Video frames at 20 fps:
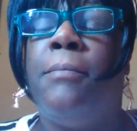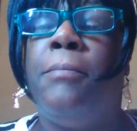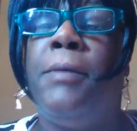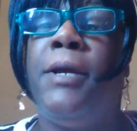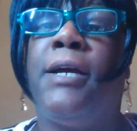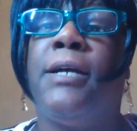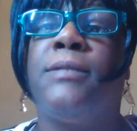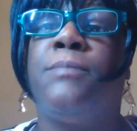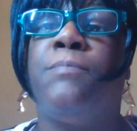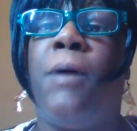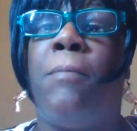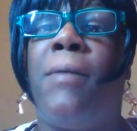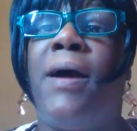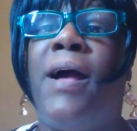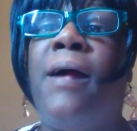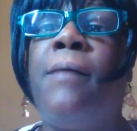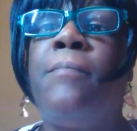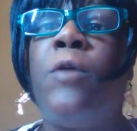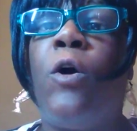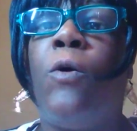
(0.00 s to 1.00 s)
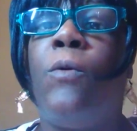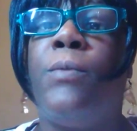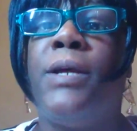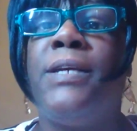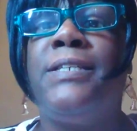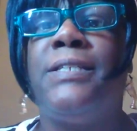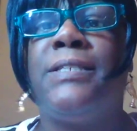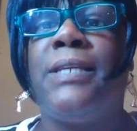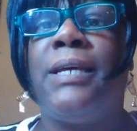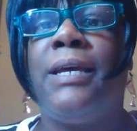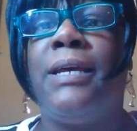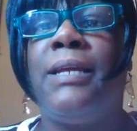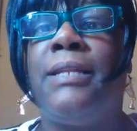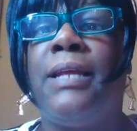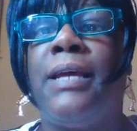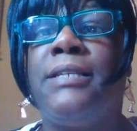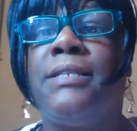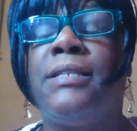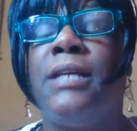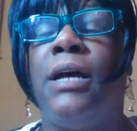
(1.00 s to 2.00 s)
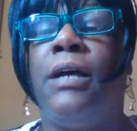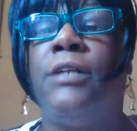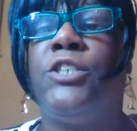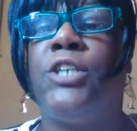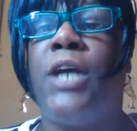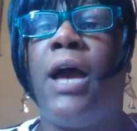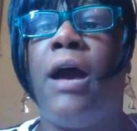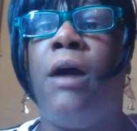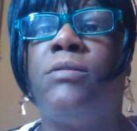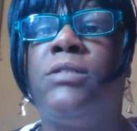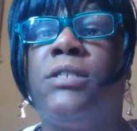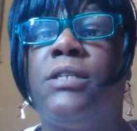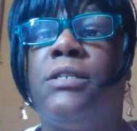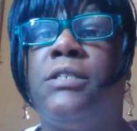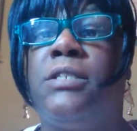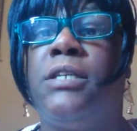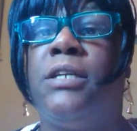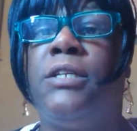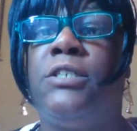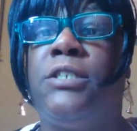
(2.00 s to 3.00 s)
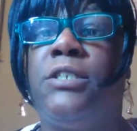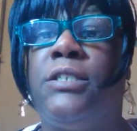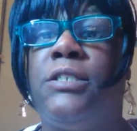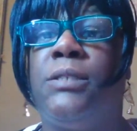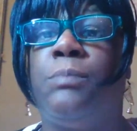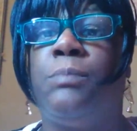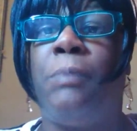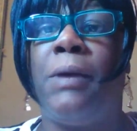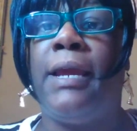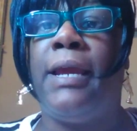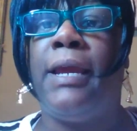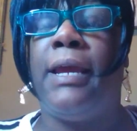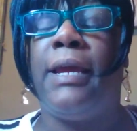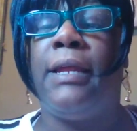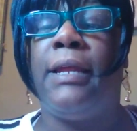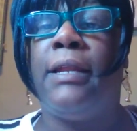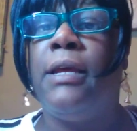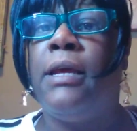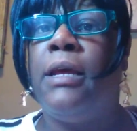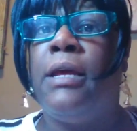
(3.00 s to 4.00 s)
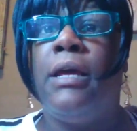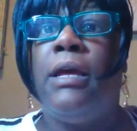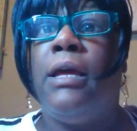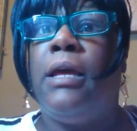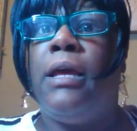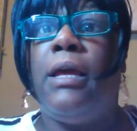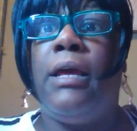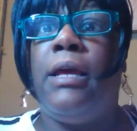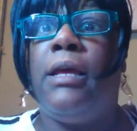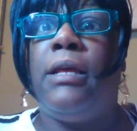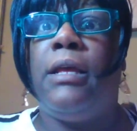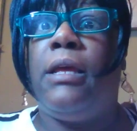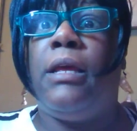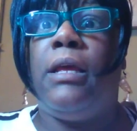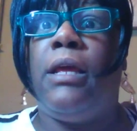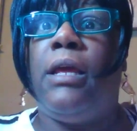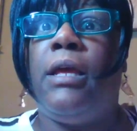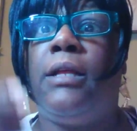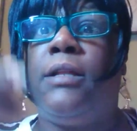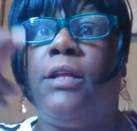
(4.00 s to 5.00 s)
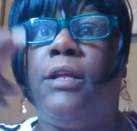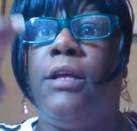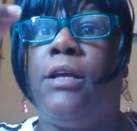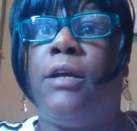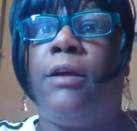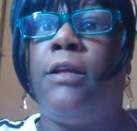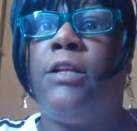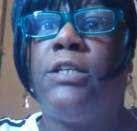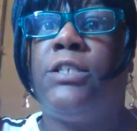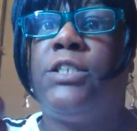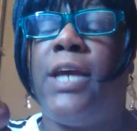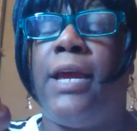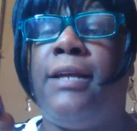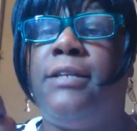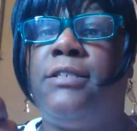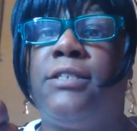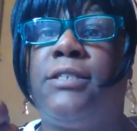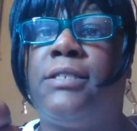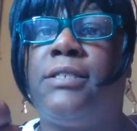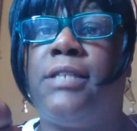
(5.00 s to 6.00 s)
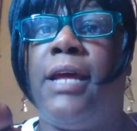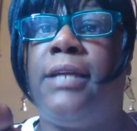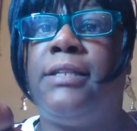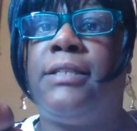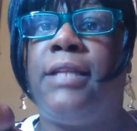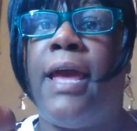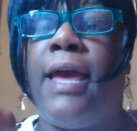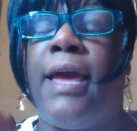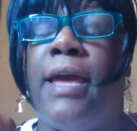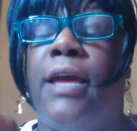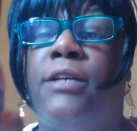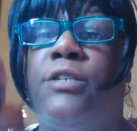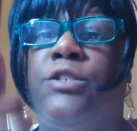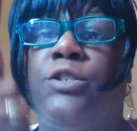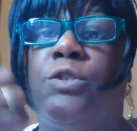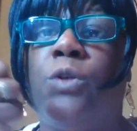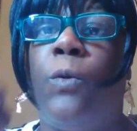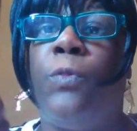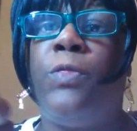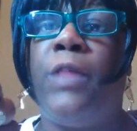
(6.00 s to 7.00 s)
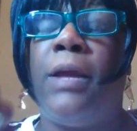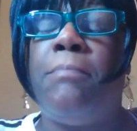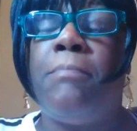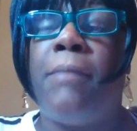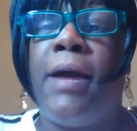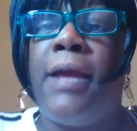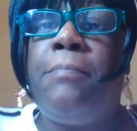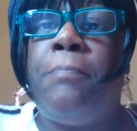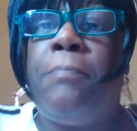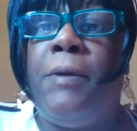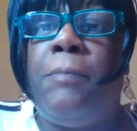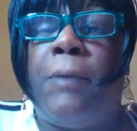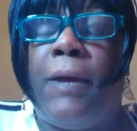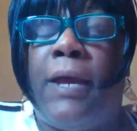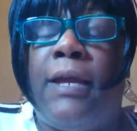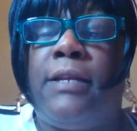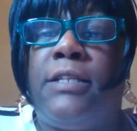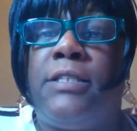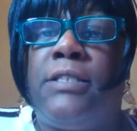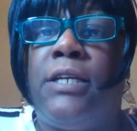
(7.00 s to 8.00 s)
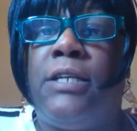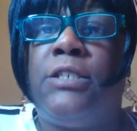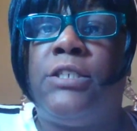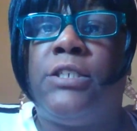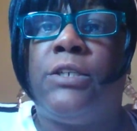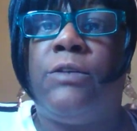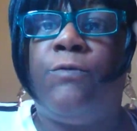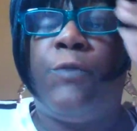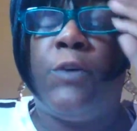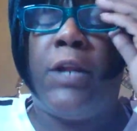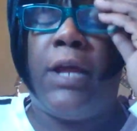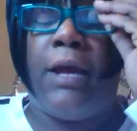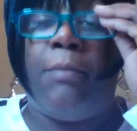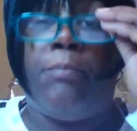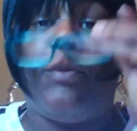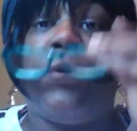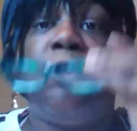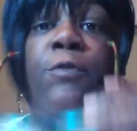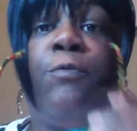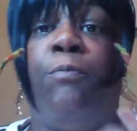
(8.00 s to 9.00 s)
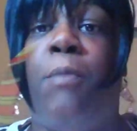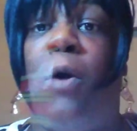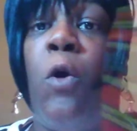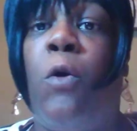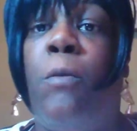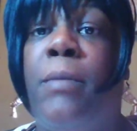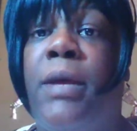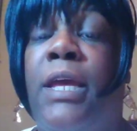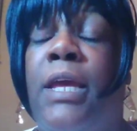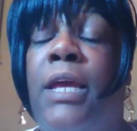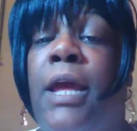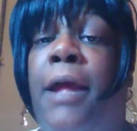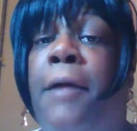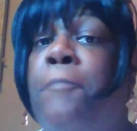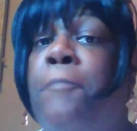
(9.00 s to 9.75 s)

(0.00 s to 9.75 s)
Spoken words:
because my mom always said that a child's attention span, it changes like that. So they might be paying attention for that brief moment,